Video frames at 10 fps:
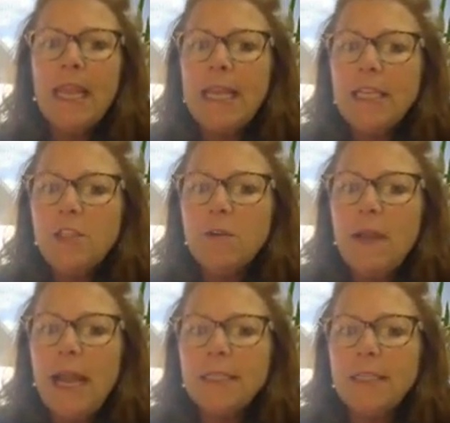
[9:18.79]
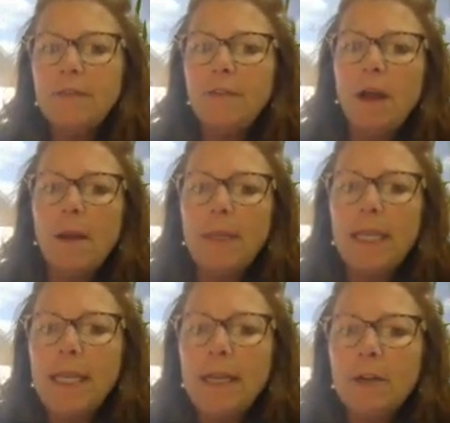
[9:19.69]
Interactive,
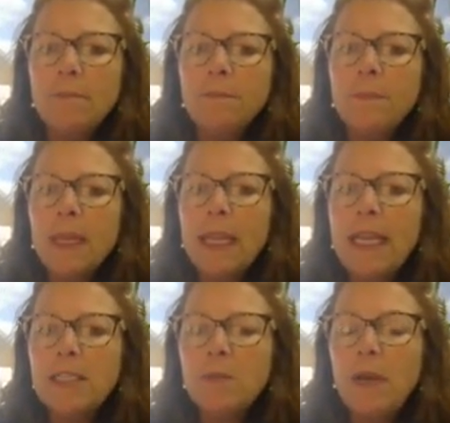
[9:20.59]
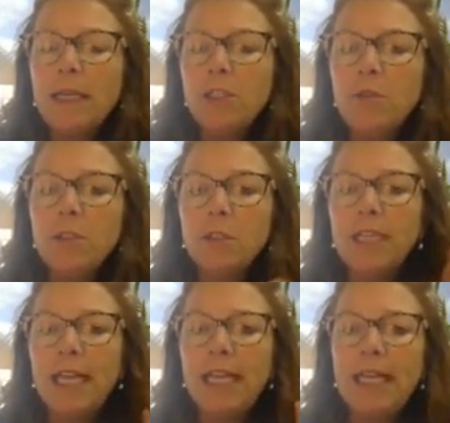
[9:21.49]
here, it's when students are
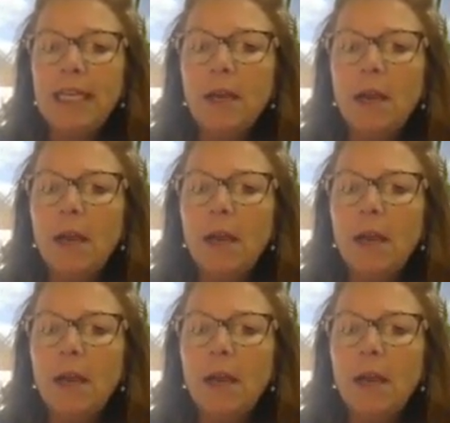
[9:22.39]
taking